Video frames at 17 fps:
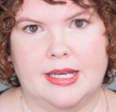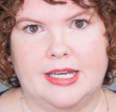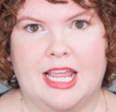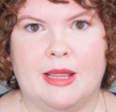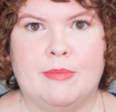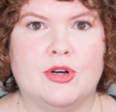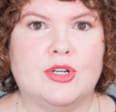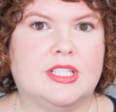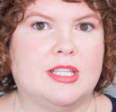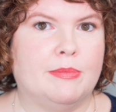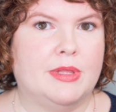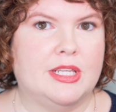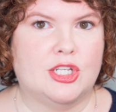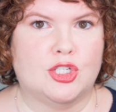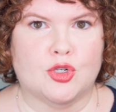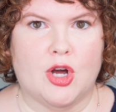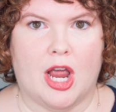Neighbors
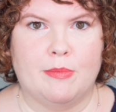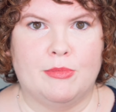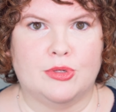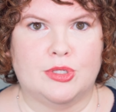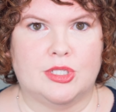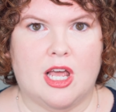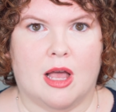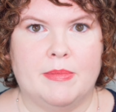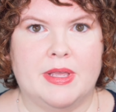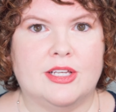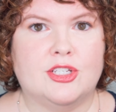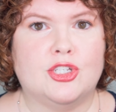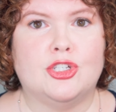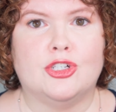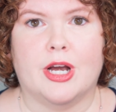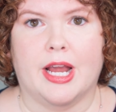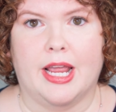simply describe Bustami as
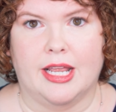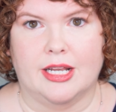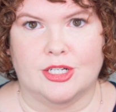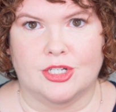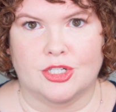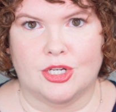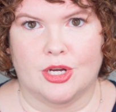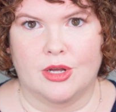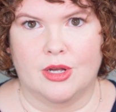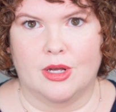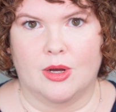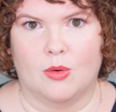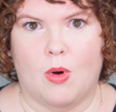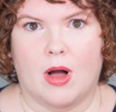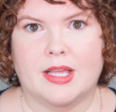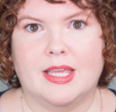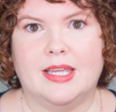strange,
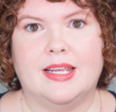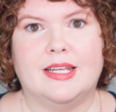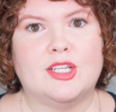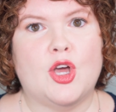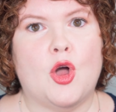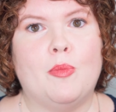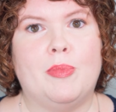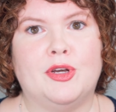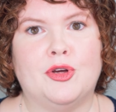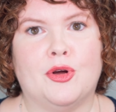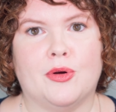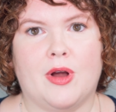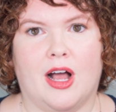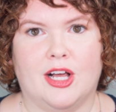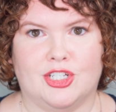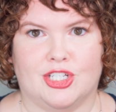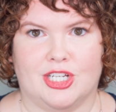walking into open
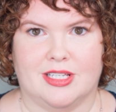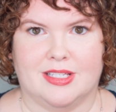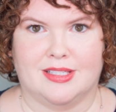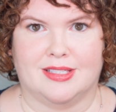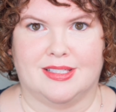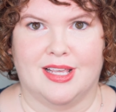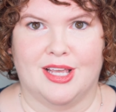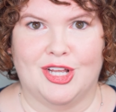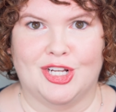garages,